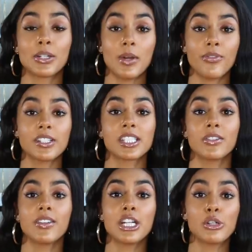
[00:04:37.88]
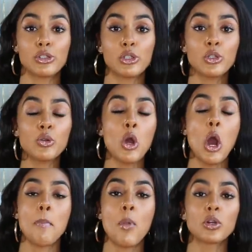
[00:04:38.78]
can reference to video 2.
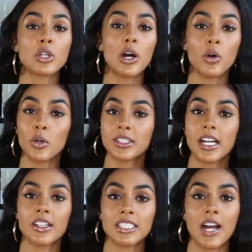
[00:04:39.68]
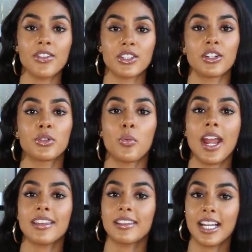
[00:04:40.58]
Most wholesalers have a certain
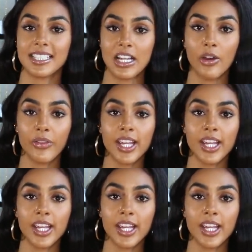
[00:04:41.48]
way that they sell